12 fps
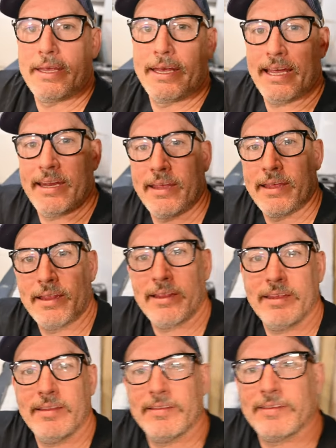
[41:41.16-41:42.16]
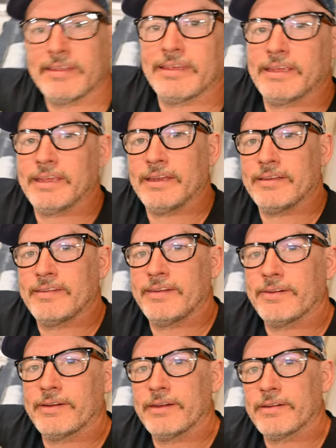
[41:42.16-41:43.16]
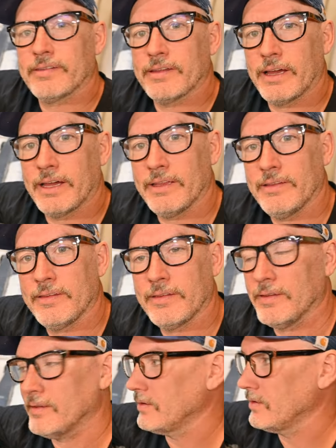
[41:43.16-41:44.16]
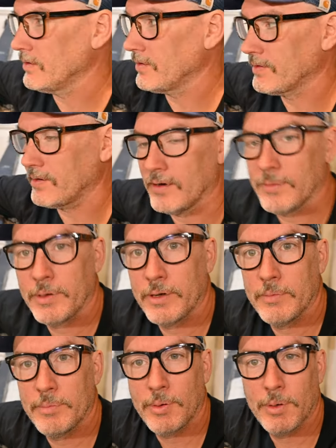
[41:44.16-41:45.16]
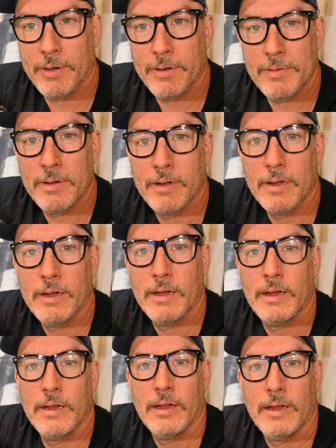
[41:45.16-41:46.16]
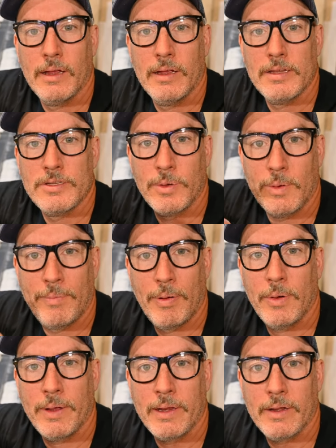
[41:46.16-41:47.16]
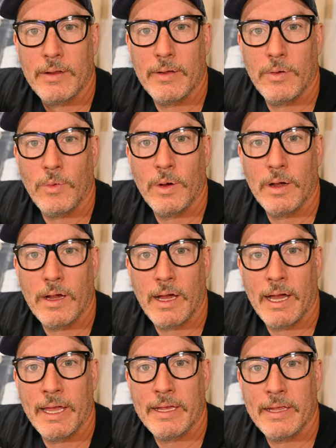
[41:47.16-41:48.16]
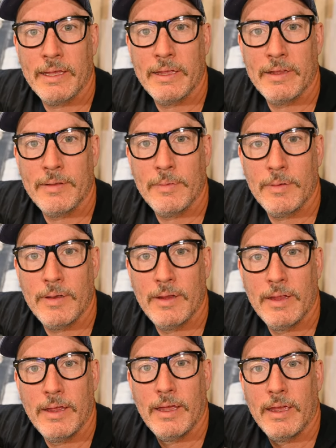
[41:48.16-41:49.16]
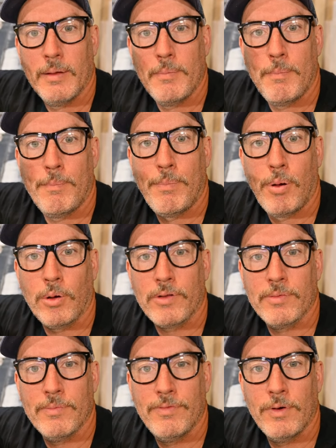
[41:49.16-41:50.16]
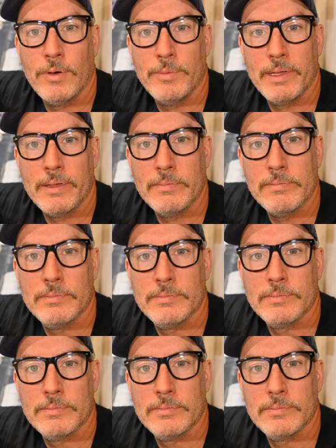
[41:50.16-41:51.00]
getting these interior sides, starboard and port, to a point where I can pour some foam in them.